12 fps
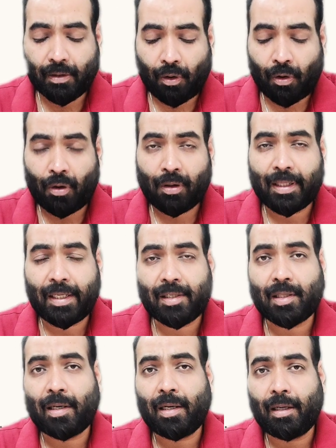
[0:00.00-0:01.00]
All these
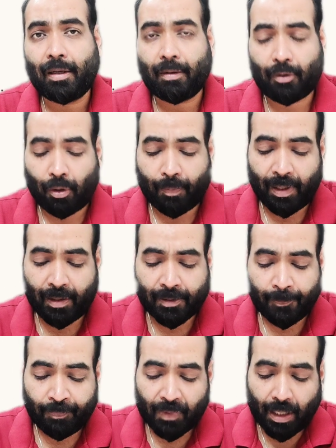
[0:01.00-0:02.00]
three topics
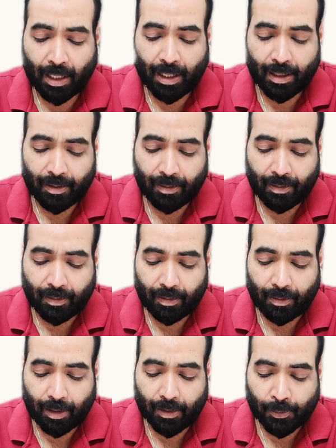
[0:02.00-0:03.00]
are
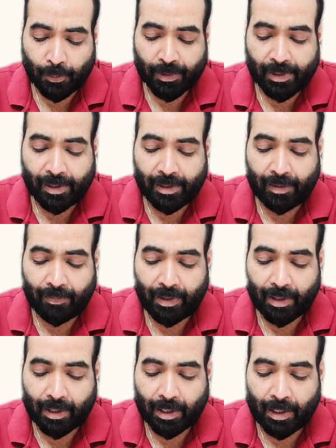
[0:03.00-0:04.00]
associated
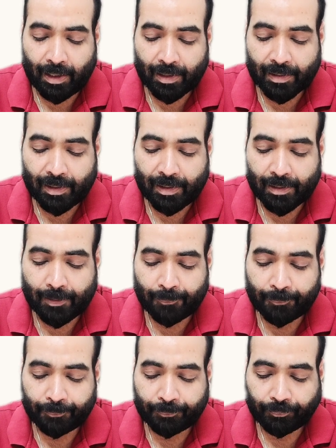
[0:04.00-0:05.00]
with current assets
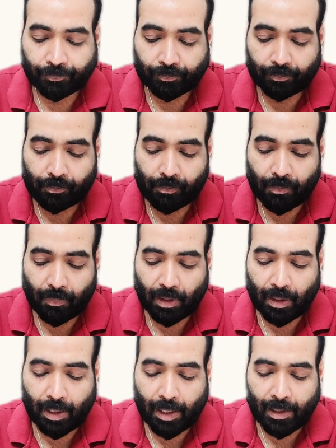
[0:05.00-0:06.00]

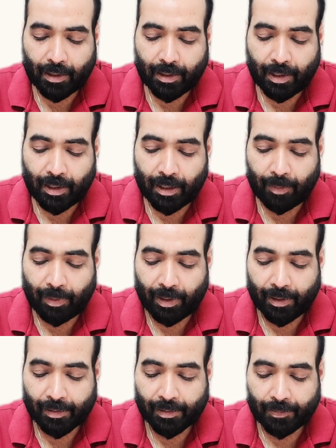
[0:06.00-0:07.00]
and current
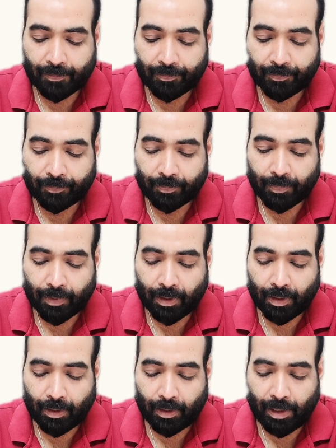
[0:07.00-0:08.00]
liabilities.
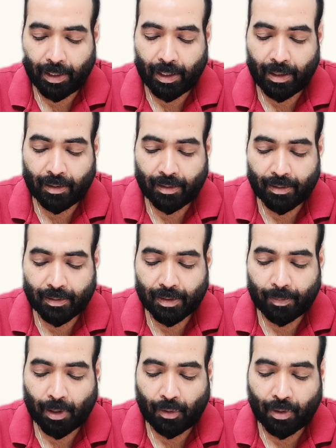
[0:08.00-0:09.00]
They are
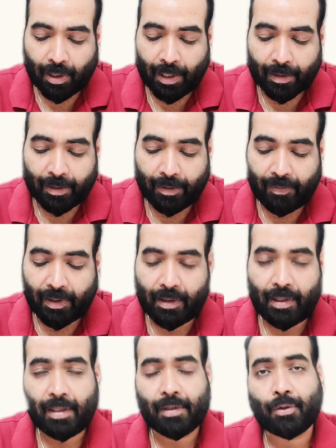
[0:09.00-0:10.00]
somehow connected with
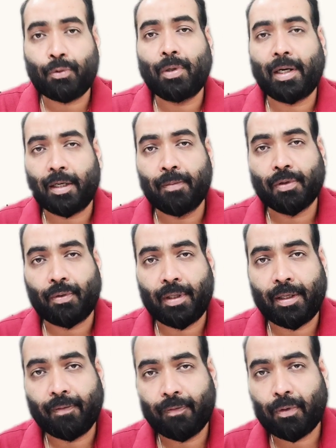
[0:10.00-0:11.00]
these two items
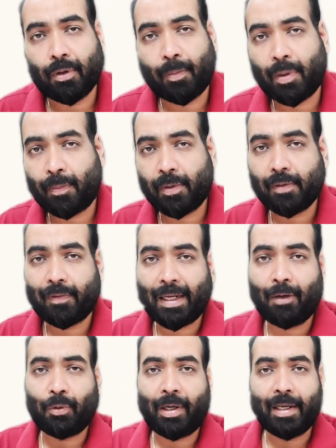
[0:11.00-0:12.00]
only for the purpose of
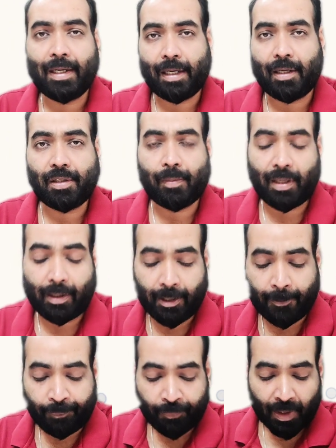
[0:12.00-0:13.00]
calculating
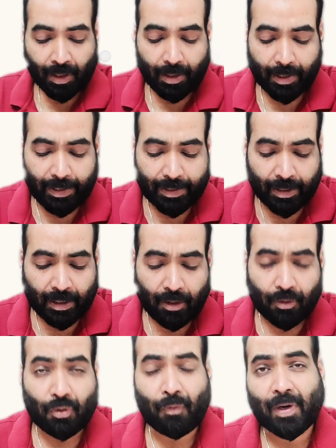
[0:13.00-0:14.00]
eligibility, right?
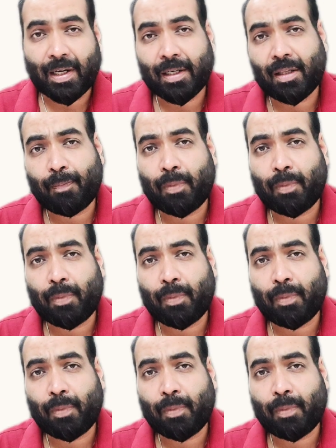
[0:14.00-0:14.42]
So what are the